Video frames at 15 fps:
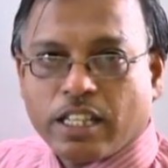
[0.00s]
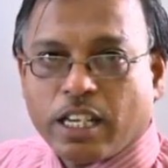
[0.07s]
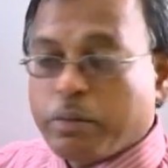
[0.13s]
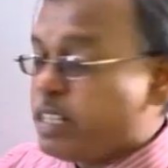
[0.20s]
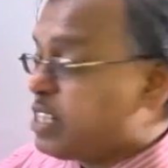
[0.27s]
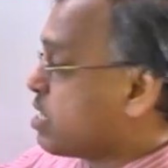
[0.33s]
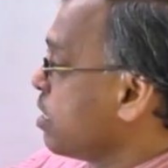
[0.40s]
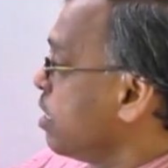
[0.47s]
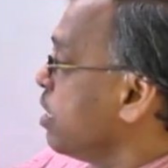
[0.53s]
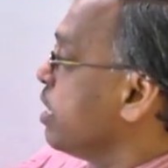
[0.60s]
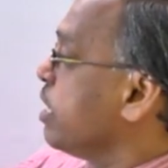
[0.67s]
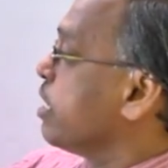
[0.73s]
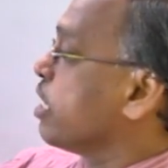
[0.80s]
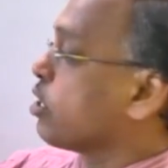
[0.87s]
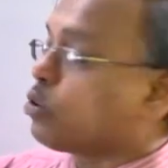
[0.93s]
That means
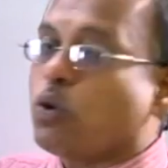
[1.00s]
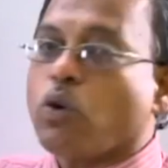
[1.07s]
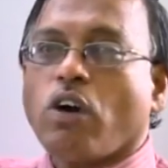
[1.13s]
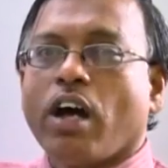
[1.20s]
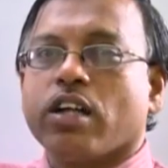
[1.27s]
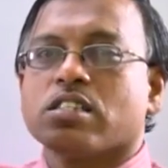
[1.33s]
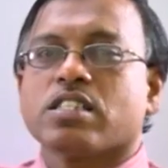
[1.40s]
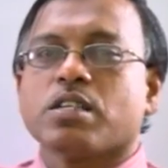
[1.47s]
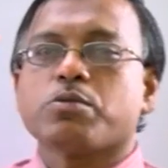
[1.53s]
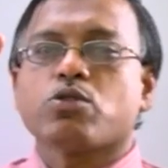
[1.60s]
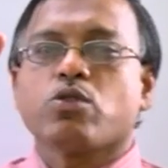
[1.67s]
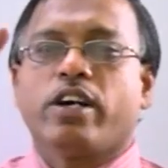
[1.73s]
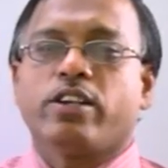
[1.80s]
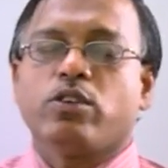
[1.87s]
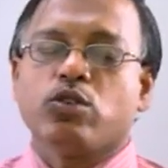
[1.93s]
here two concepts
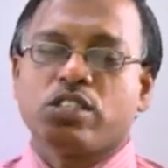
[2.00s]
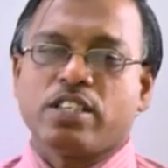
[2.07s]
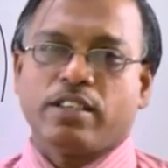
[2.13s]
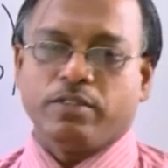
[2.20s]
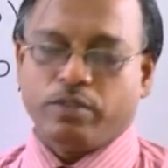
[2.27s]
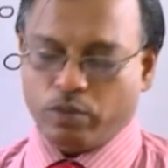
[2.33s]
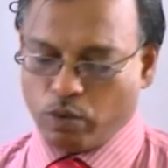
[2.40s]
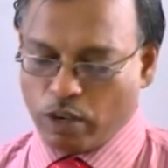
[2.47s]
you are using.